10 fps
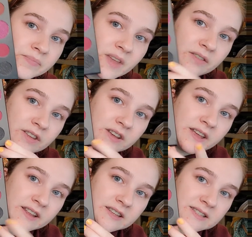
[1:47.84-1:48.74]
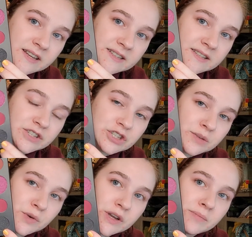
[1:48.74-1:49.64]
I really like this nice
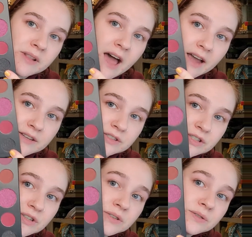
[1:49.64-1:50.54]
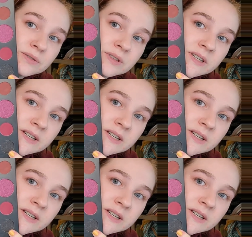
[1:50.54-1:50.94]
shimmery black too.